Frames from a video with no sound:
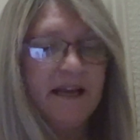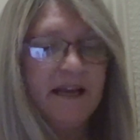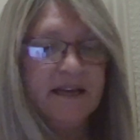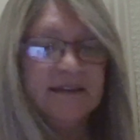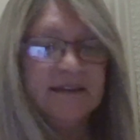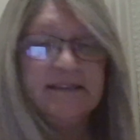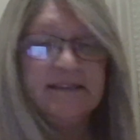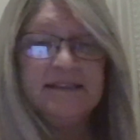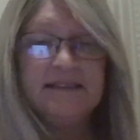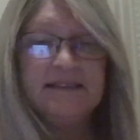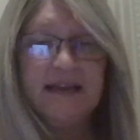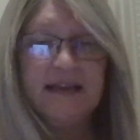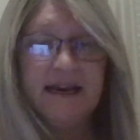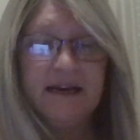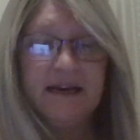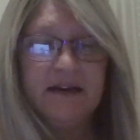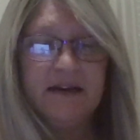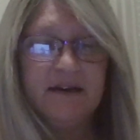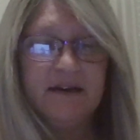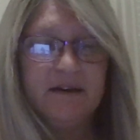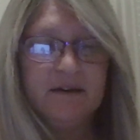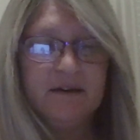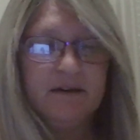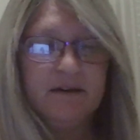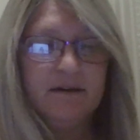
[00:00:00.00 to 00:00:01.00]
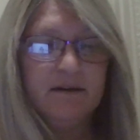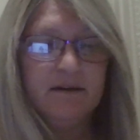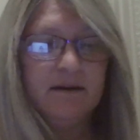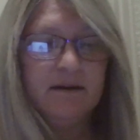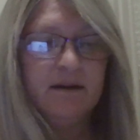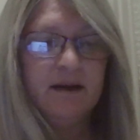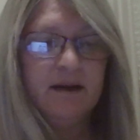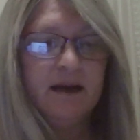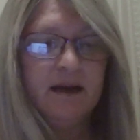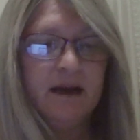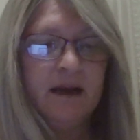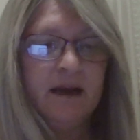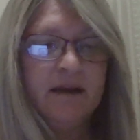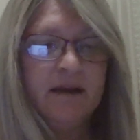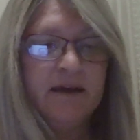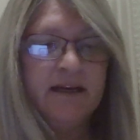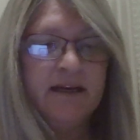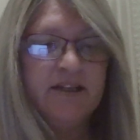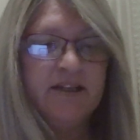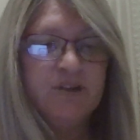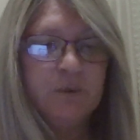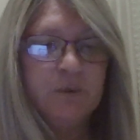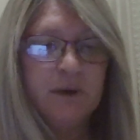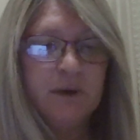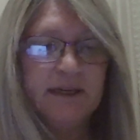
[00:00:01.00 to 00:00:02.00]
Myka stated in
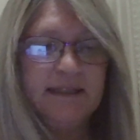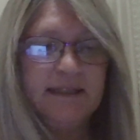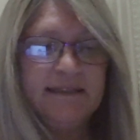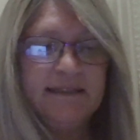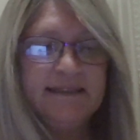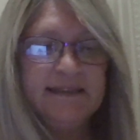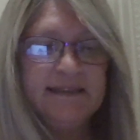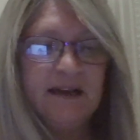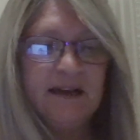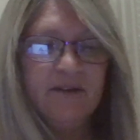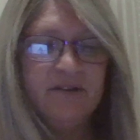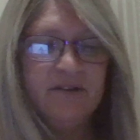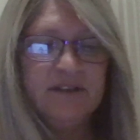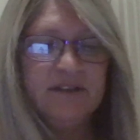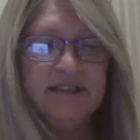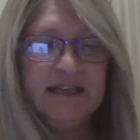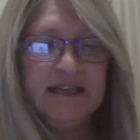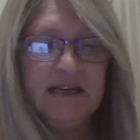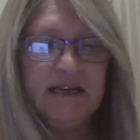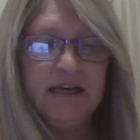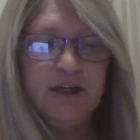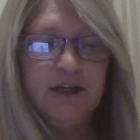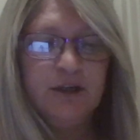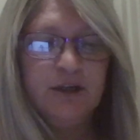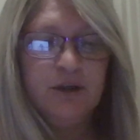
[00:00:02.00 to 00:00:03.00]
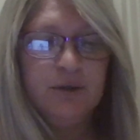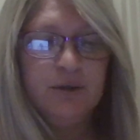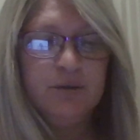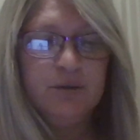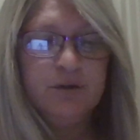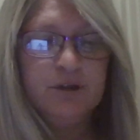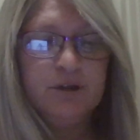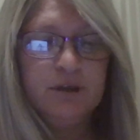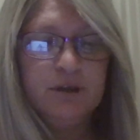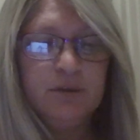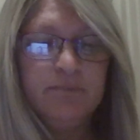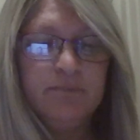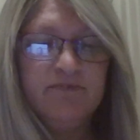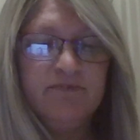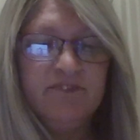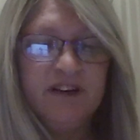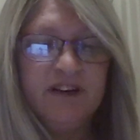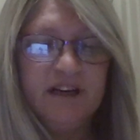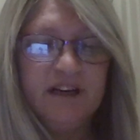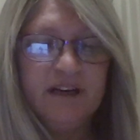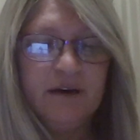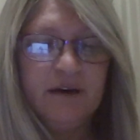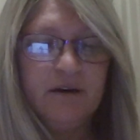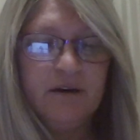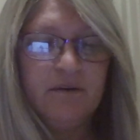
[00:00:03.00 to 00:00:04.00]
a 2017 YouTube
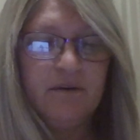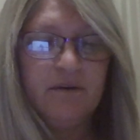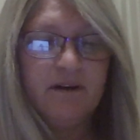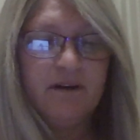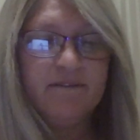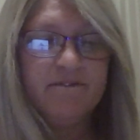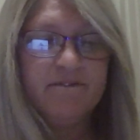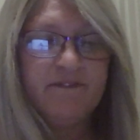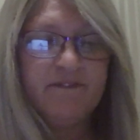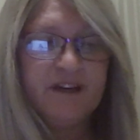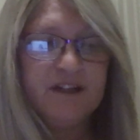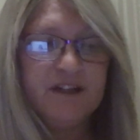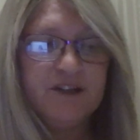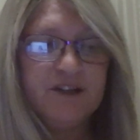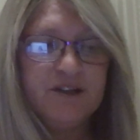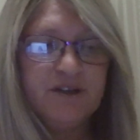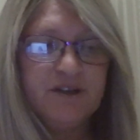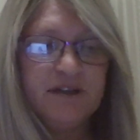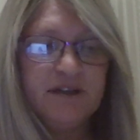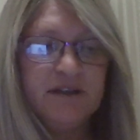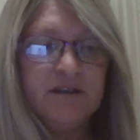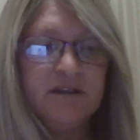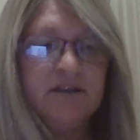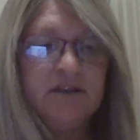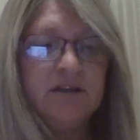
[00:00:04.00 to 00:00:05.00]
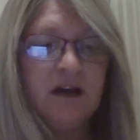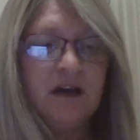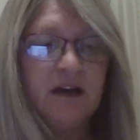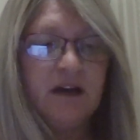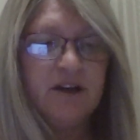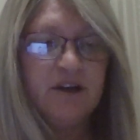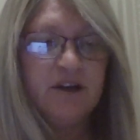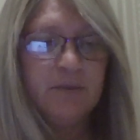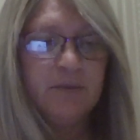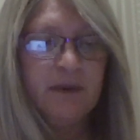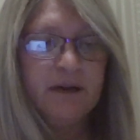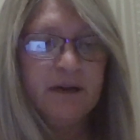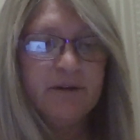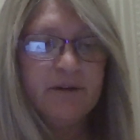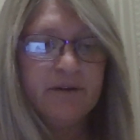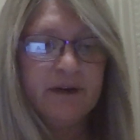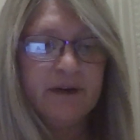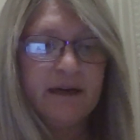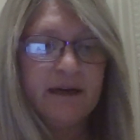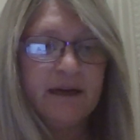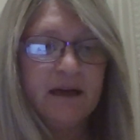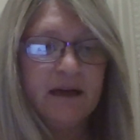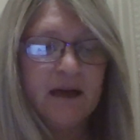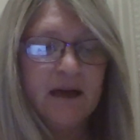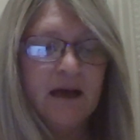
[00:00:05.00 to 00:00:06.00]
video featured in the
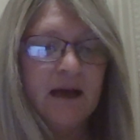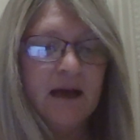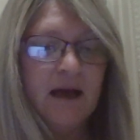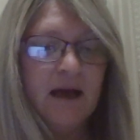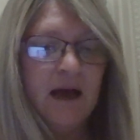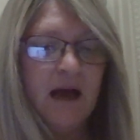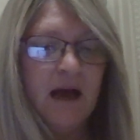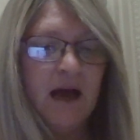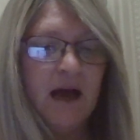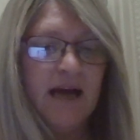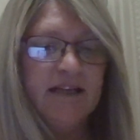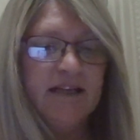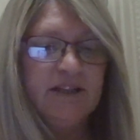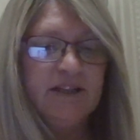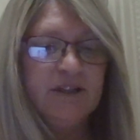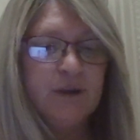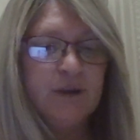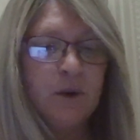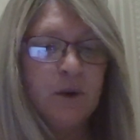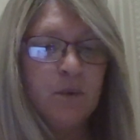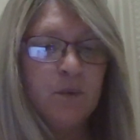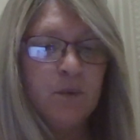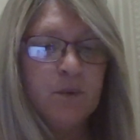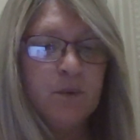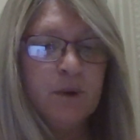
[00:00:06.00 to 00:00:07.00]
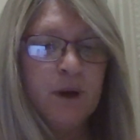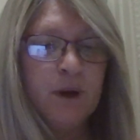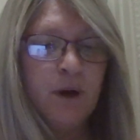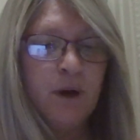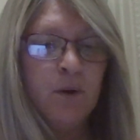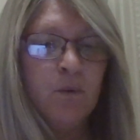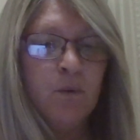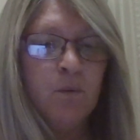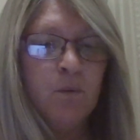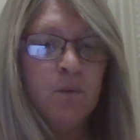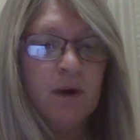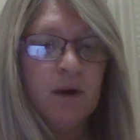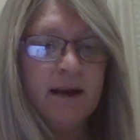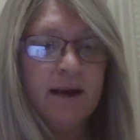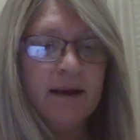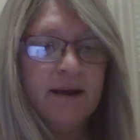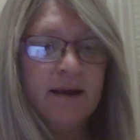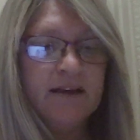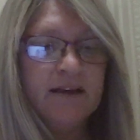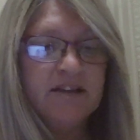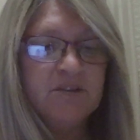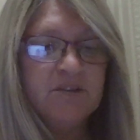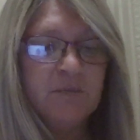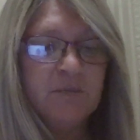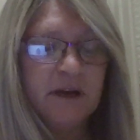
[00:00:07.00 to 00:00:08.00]
documentary, I don't know what
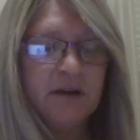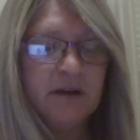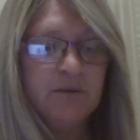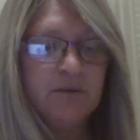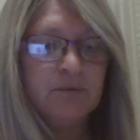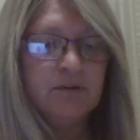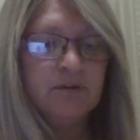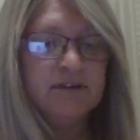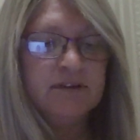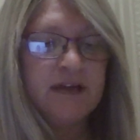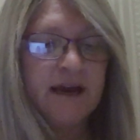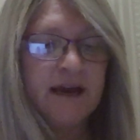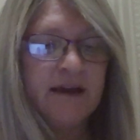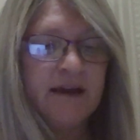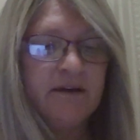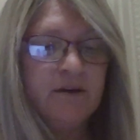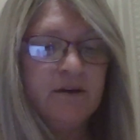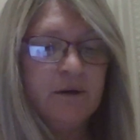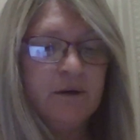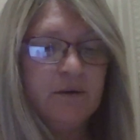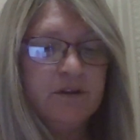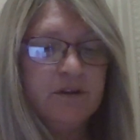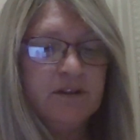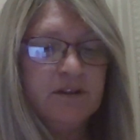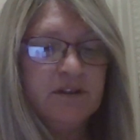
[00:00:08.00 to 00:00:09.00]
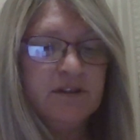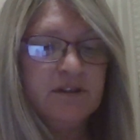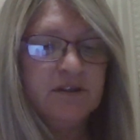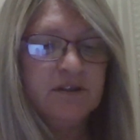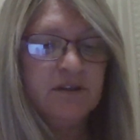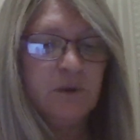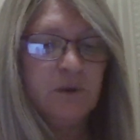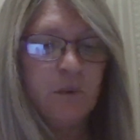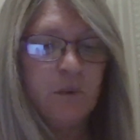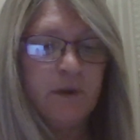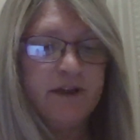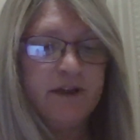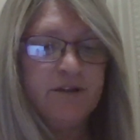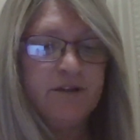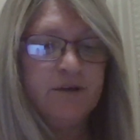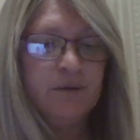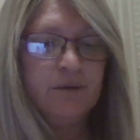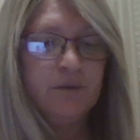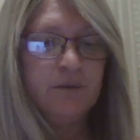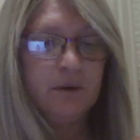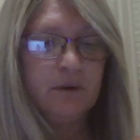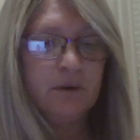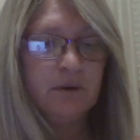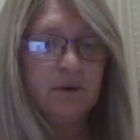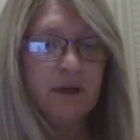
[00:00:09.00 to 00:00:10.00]
his medical diagnosis is going to
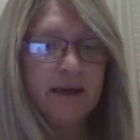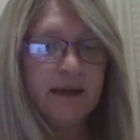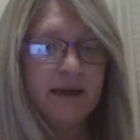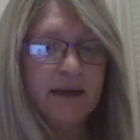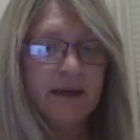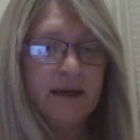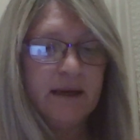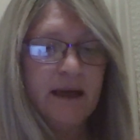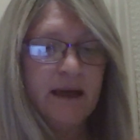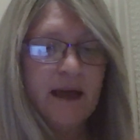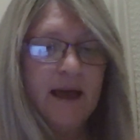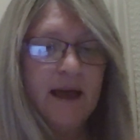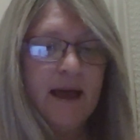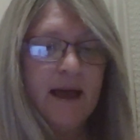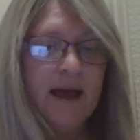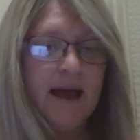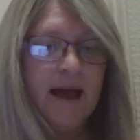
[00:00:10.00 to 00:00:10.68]
look like.